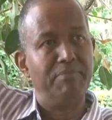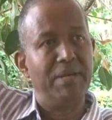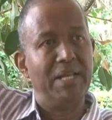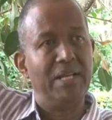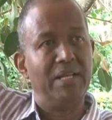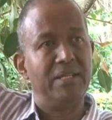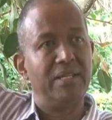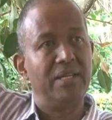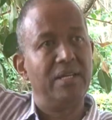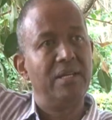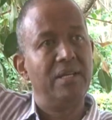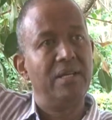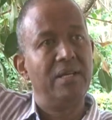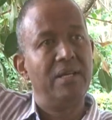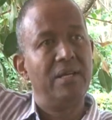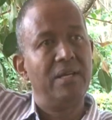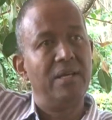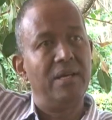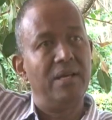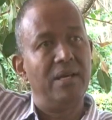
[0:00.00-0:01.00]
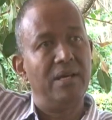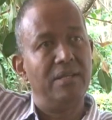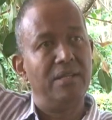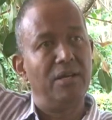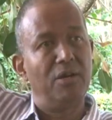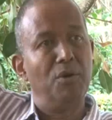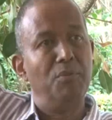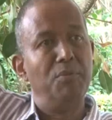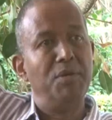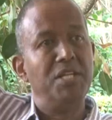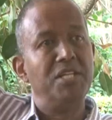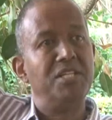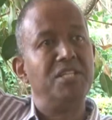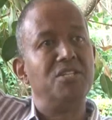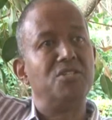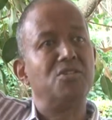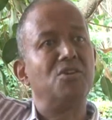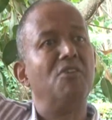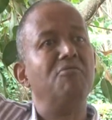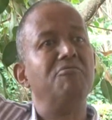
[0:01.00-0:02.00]
Build the
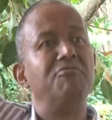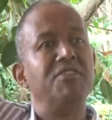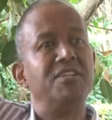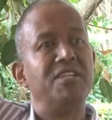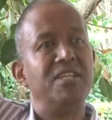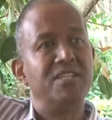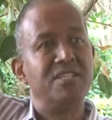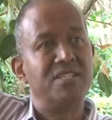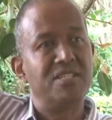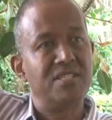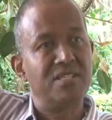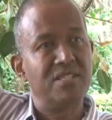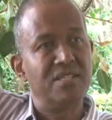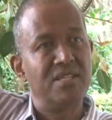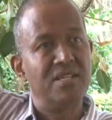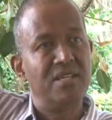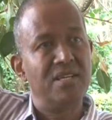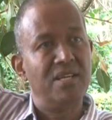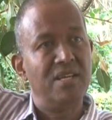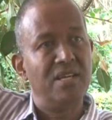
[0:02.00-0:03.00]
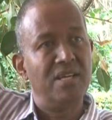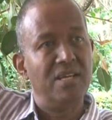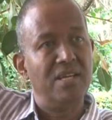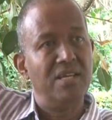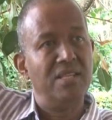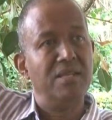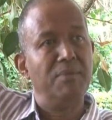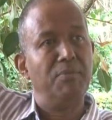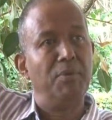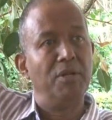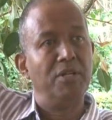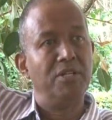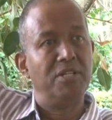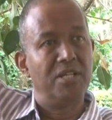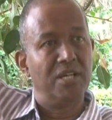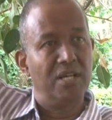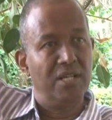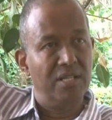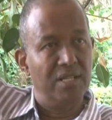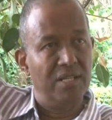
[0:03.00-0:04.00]
community's confidence in the
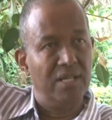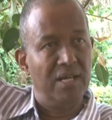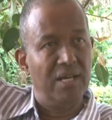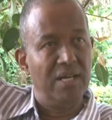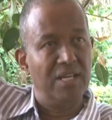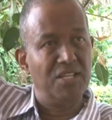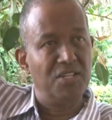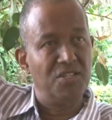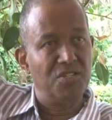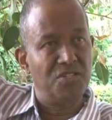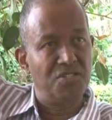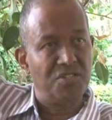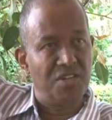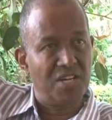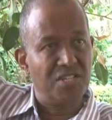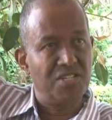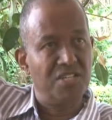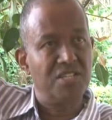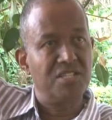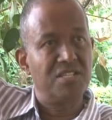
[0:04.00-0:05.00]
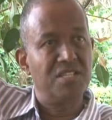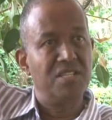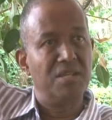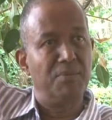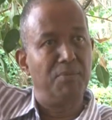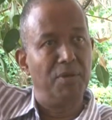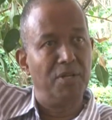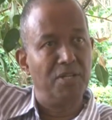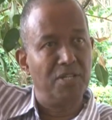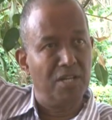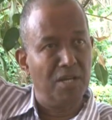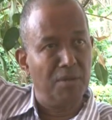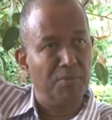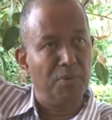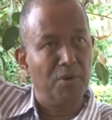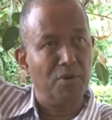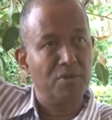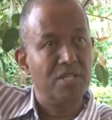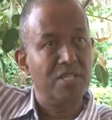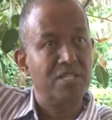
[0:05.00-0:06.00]
political structures, in the political
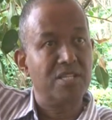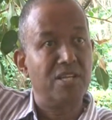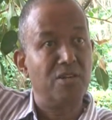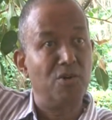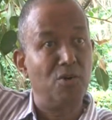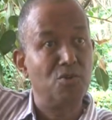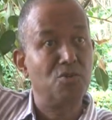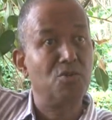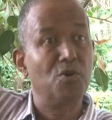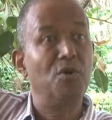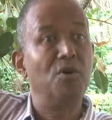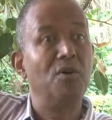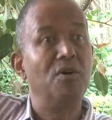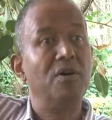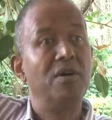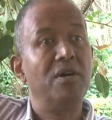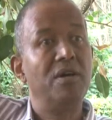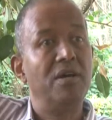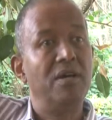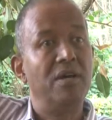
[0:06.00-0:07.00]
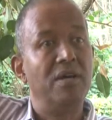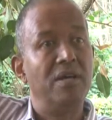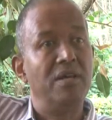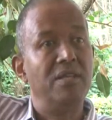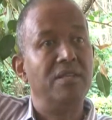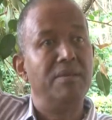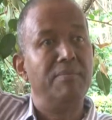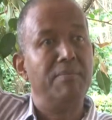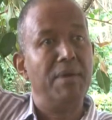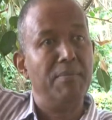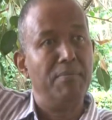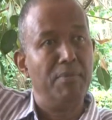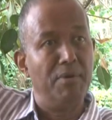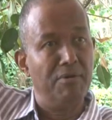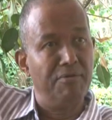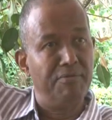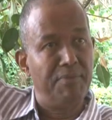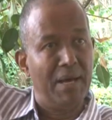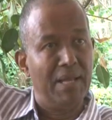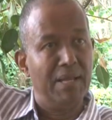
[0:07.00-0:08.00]
process, and also in the Member
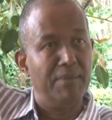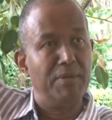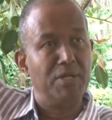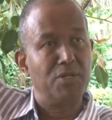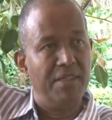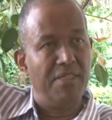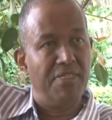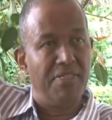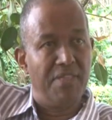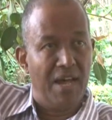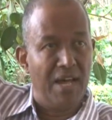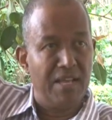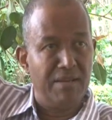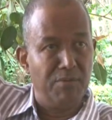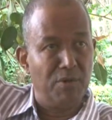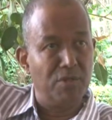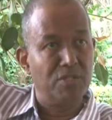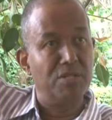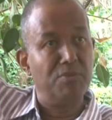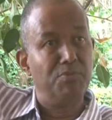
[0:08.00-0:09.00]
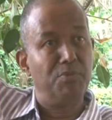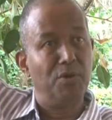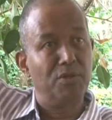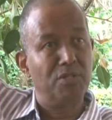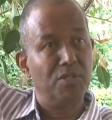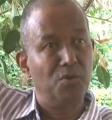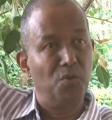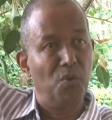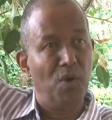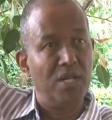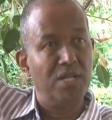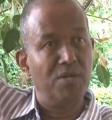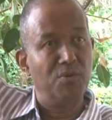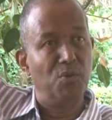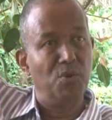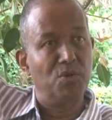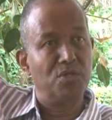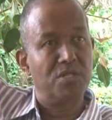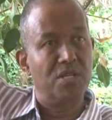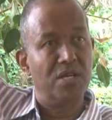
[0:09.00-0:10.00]
of Parliament. The third most important one
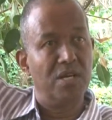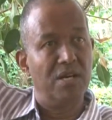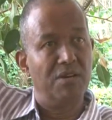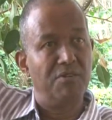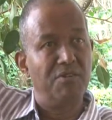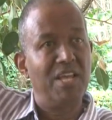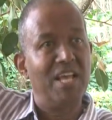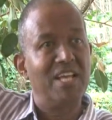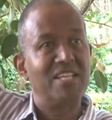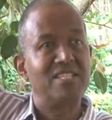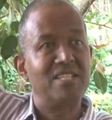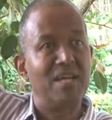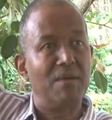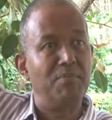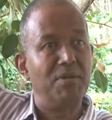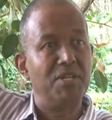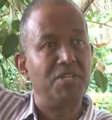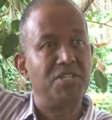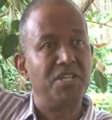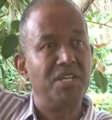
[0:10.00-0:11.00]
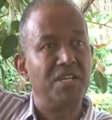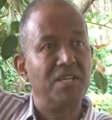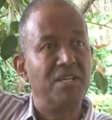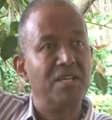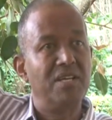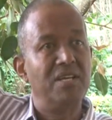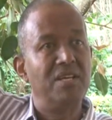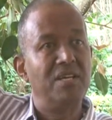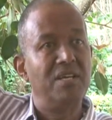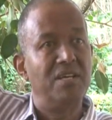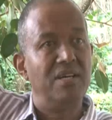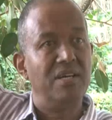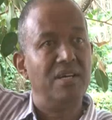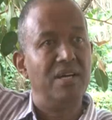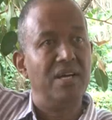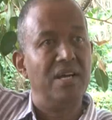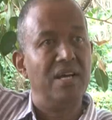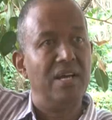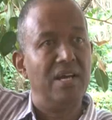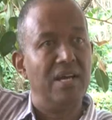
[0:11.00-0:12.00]
was re-establishing
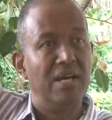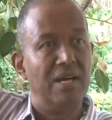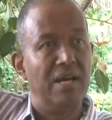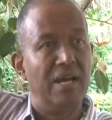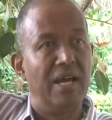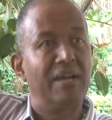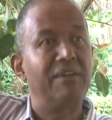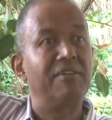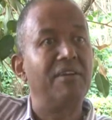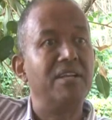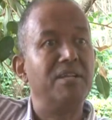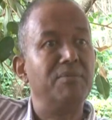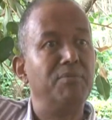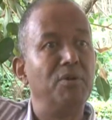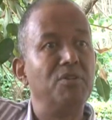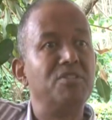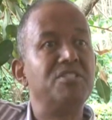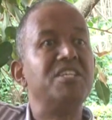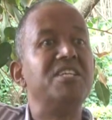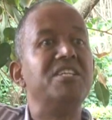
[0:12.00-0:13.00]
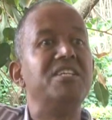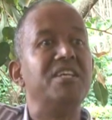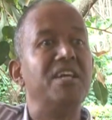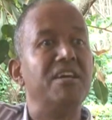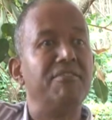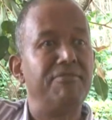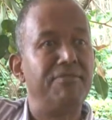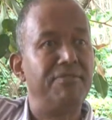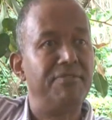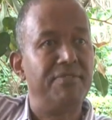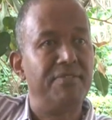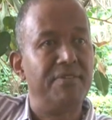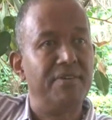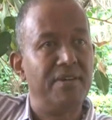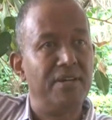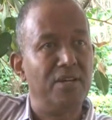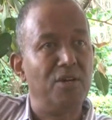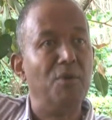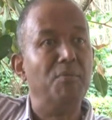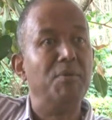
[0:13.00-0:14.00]
a credible CDF
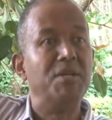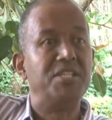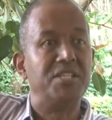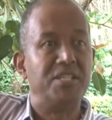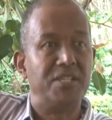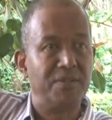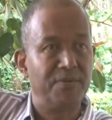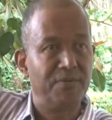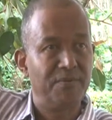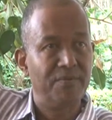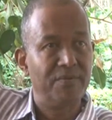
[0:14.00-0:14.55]
committee